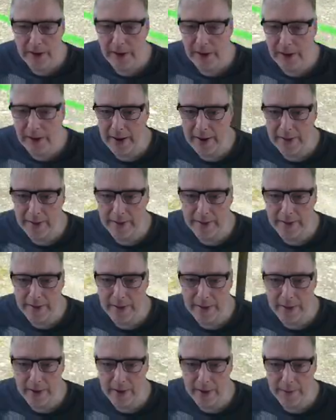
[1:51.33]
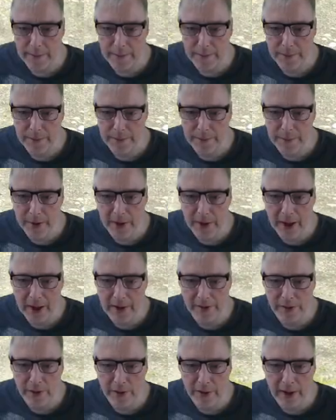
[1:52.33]
and but it
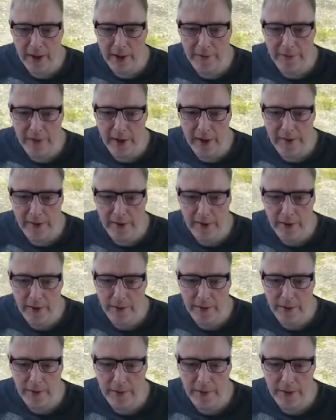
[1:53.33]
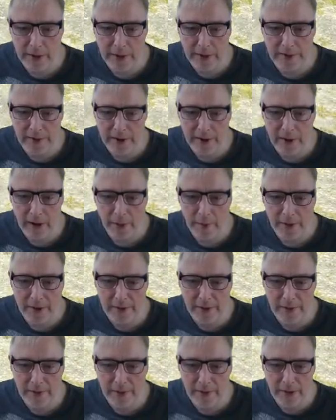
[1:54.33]
has got that heavy hitting gun, and its armour,
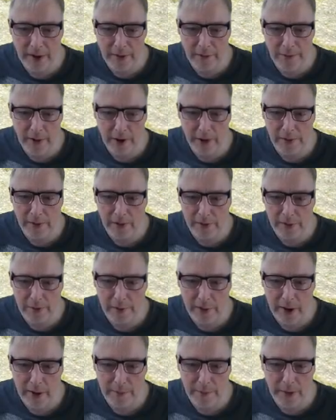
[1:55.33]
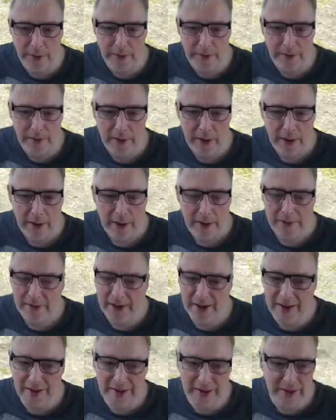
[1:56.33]
if you tier 5's not so bad, but
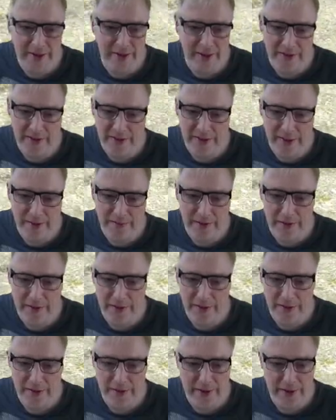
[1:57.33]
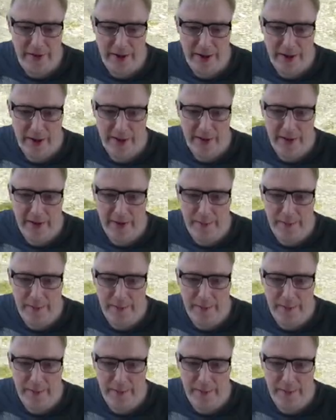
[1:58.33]
tier 6 and 7s, they can